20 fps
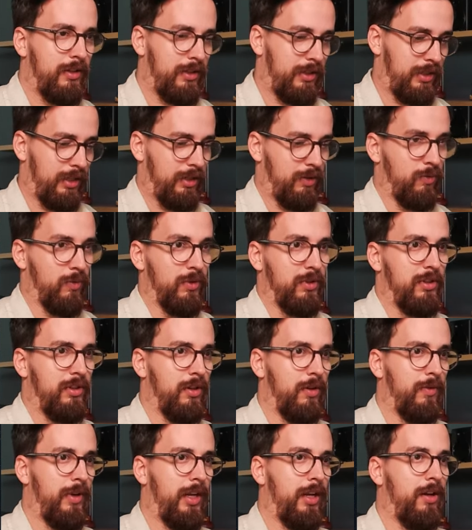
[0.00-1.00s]
what's
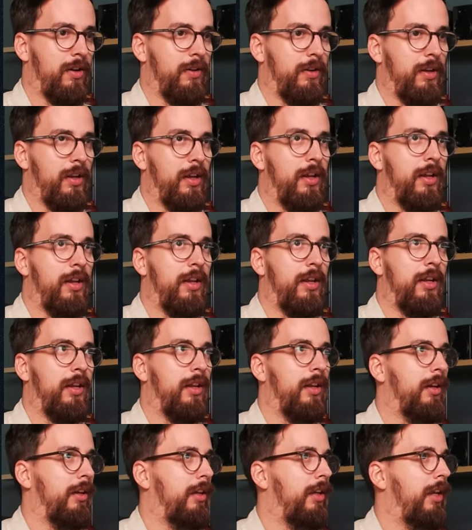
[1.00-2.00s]
going on.
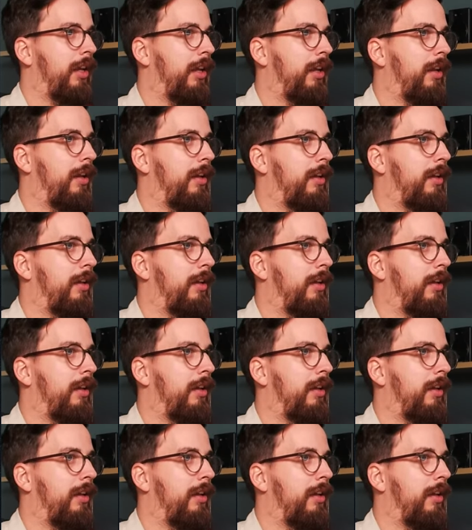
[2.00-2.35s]
Okay.